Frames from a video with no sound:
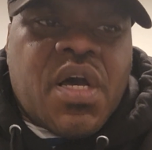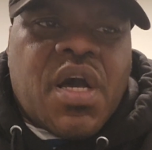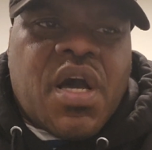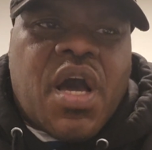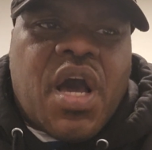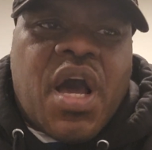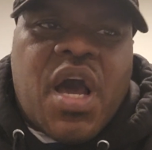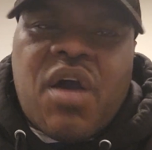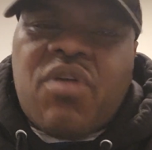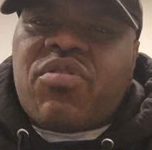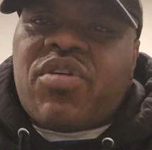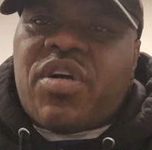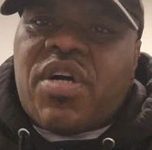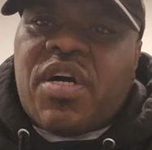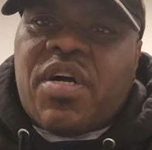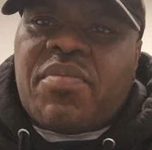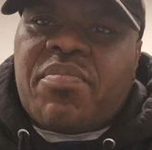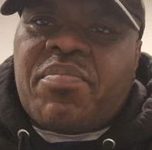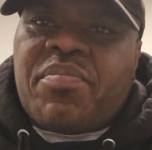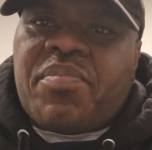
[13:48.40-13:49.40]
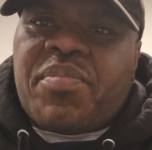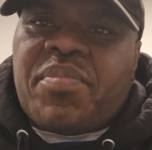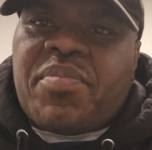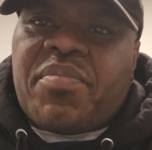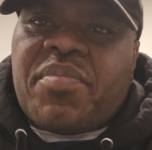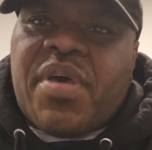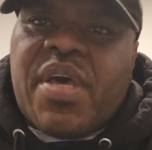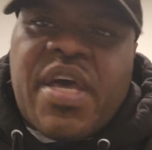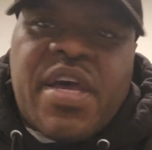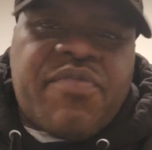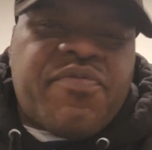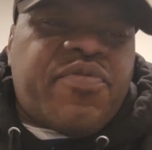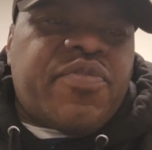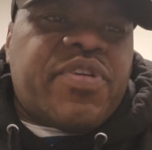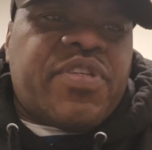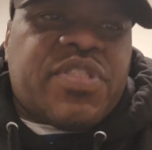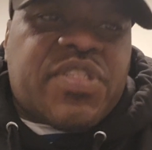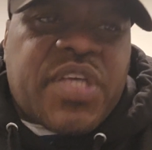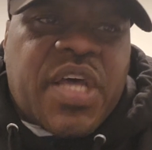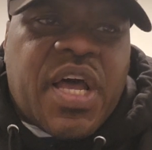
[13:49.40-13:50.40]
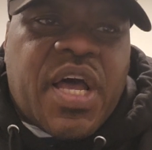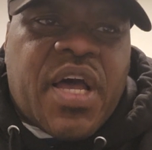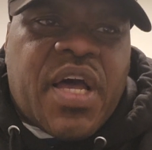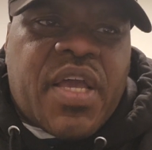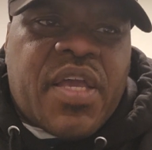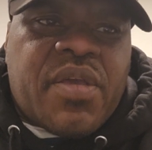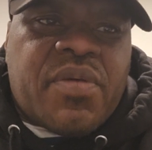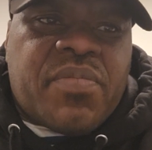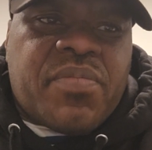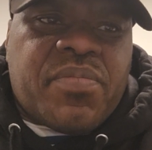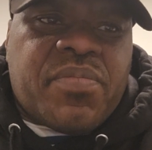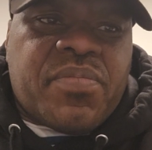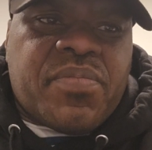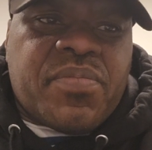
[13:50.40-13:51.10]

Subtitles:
How come every time,